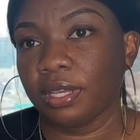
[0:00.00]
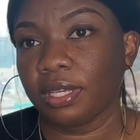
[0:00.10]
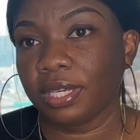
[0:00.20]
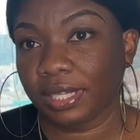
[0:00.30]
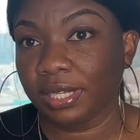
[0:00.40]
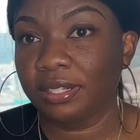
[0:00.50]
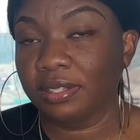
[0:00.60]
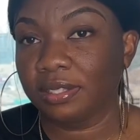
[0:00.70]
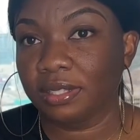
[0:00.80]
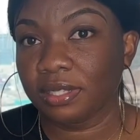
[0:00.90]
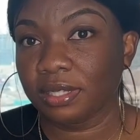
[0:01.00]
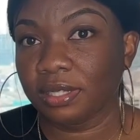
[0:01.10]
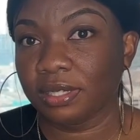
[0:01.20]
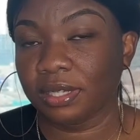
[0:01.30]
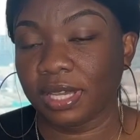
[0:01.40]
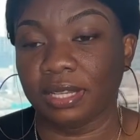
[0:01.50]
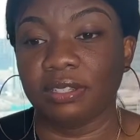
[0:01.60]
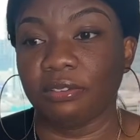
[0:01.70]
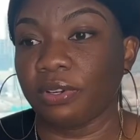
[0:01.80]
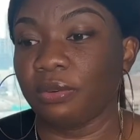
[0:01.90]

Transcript: kids and different